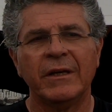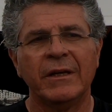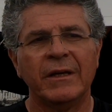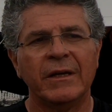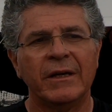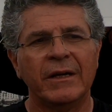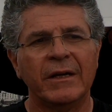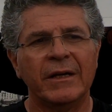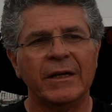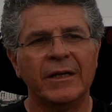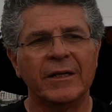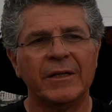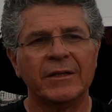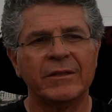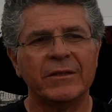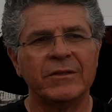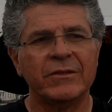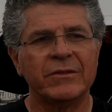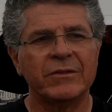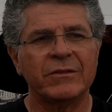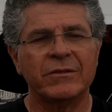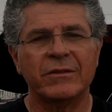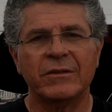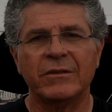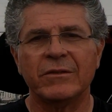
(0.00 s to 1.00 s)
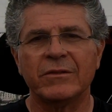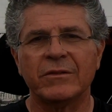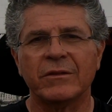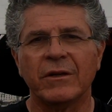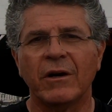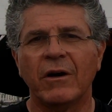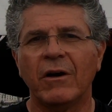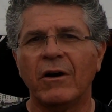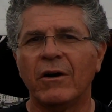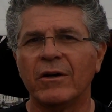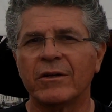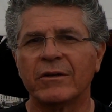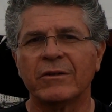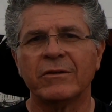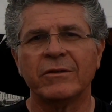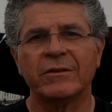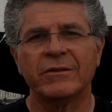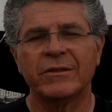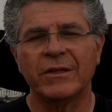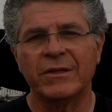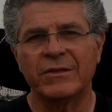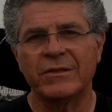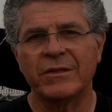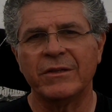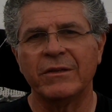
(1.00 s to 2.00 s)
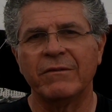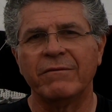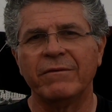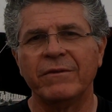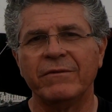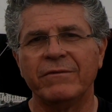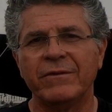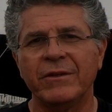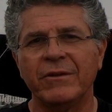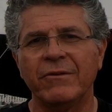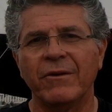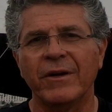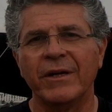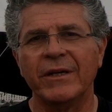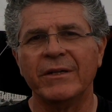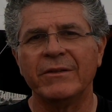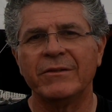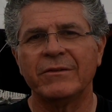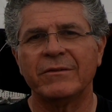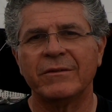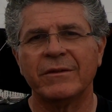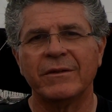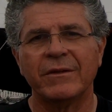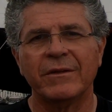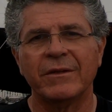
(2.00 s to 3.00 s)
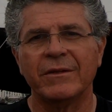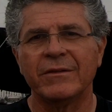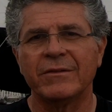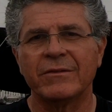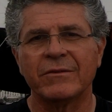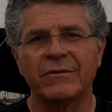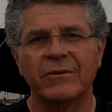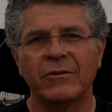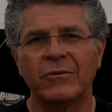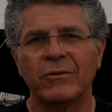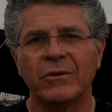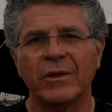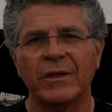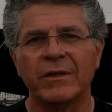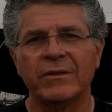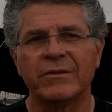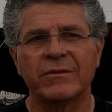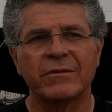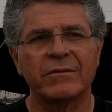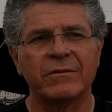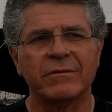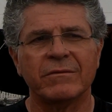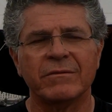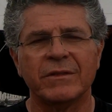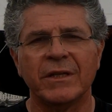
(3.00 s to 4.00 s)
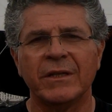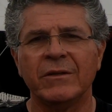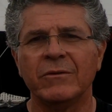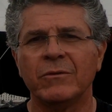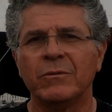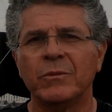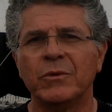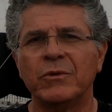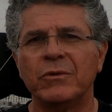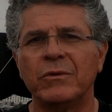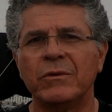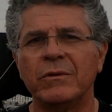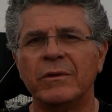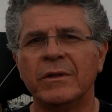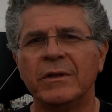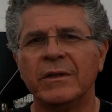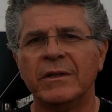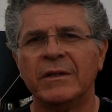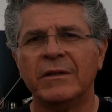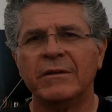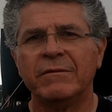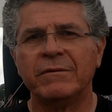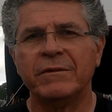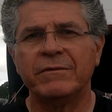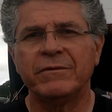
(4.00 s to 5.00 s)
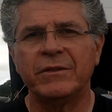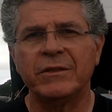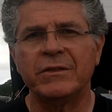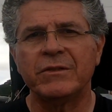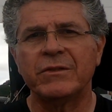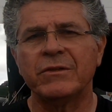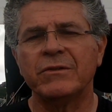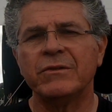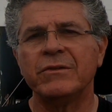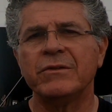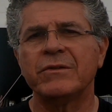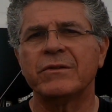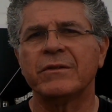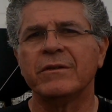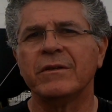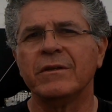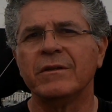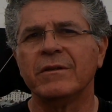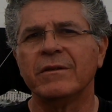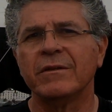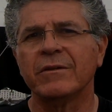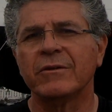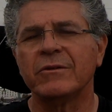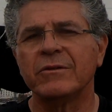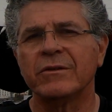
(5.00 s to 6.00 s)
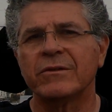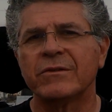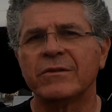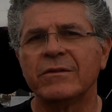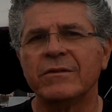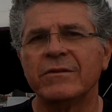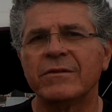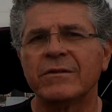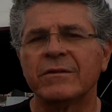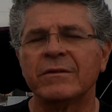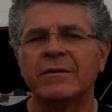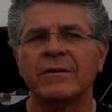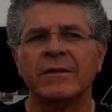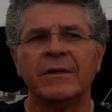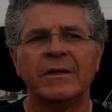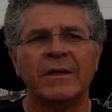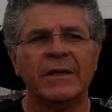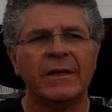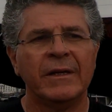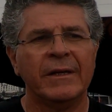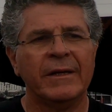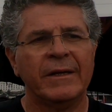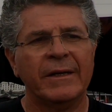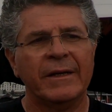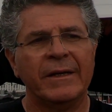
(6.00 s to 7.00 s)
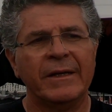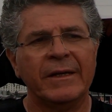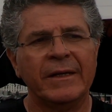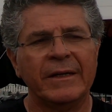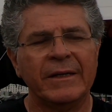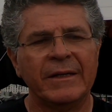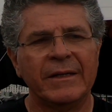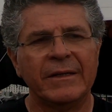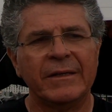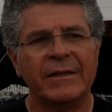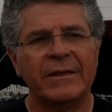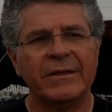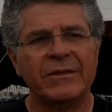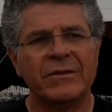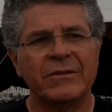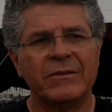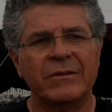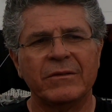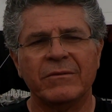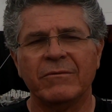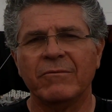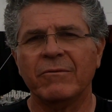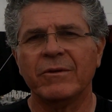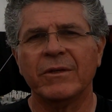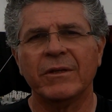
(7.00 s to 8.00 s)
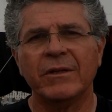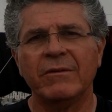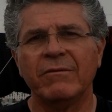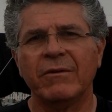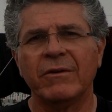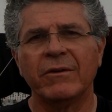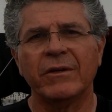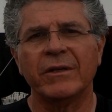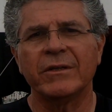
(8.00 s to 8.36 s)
There's hot contests in the 50 range. There's all those 10 or more 52s, and then the Cooksons, and it's really very